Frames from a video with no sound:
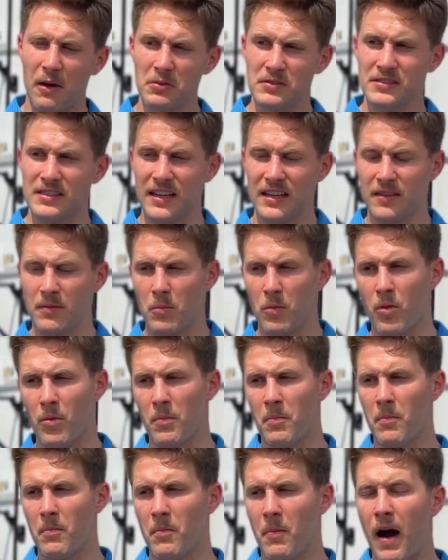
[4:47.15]
I would say, the
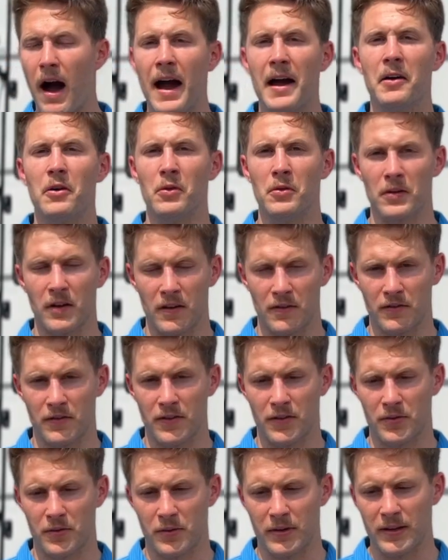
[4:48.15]
more mild
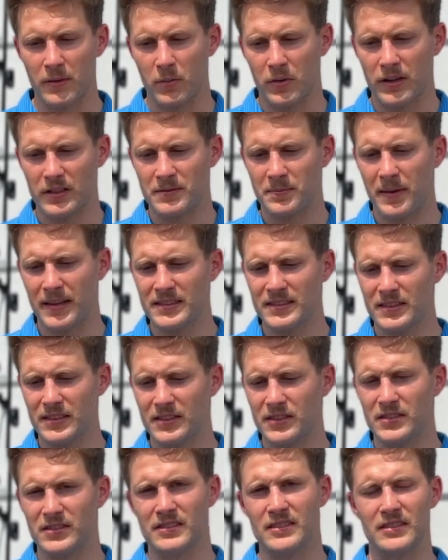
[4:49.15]
of the three, where it's
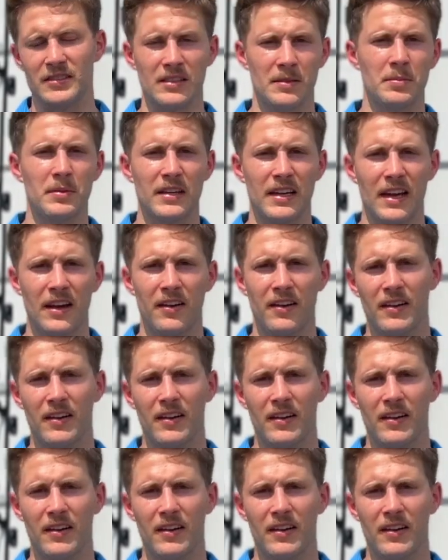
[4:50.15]
basically just sleeping